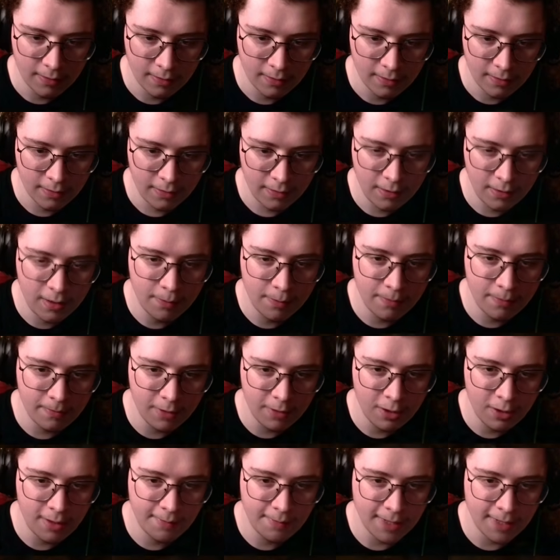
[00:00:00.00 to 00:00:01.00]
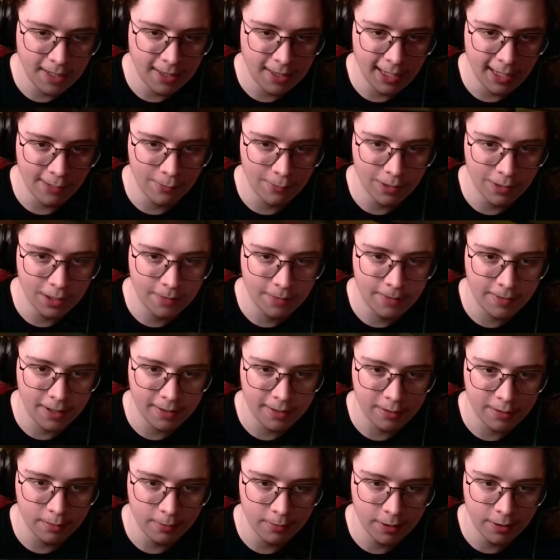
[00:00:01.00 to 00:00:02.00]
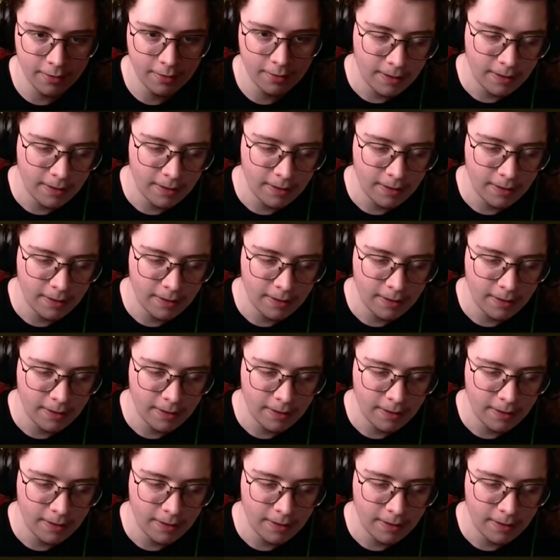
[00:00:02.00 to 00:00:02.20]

You could make that work, possibly.